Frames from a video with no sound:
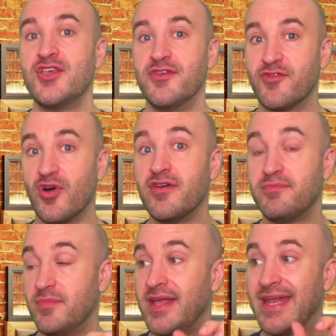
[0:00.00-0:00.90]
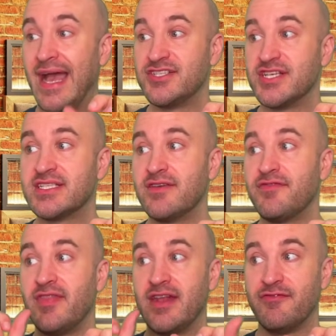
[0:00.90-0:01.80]
You've got an
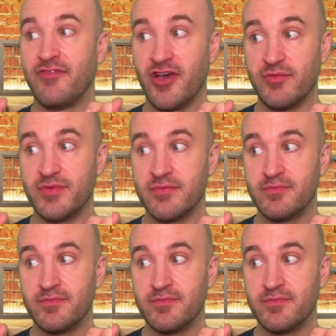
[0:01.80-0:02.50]
adjective and then a verb.